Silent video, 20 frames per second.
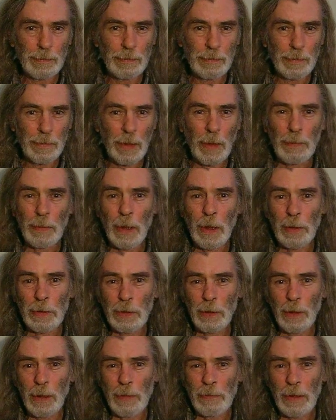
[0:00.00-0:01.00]
The partner
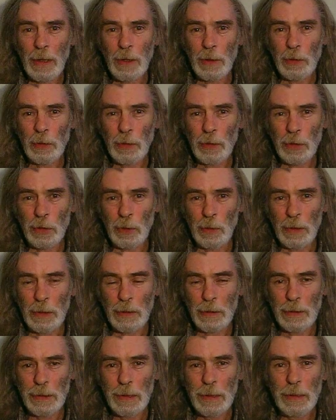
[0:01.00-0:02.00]
of our conduit
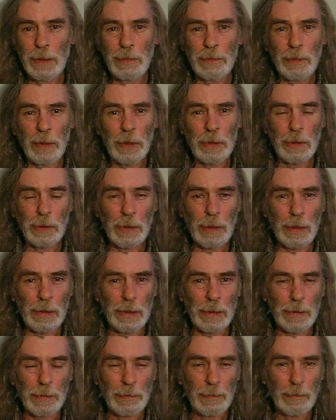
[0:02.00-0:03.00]
inadvertently
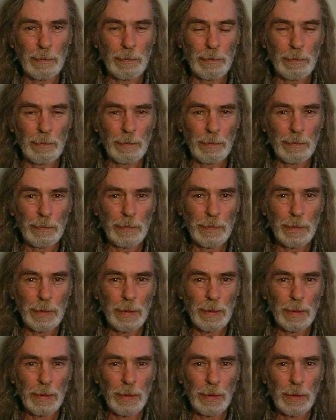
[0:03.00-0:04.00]

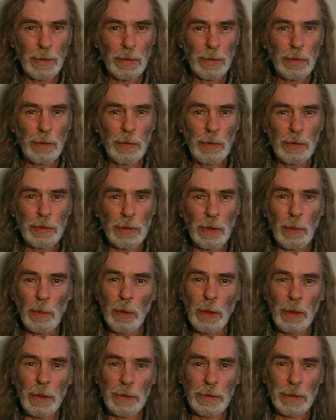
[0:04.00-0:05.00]
used the
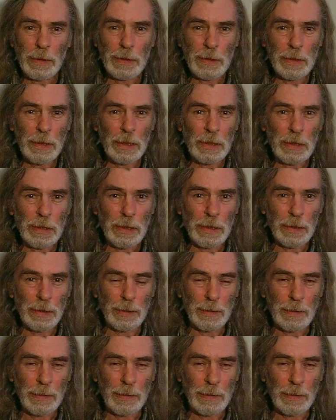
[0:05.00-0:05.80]
word stitching,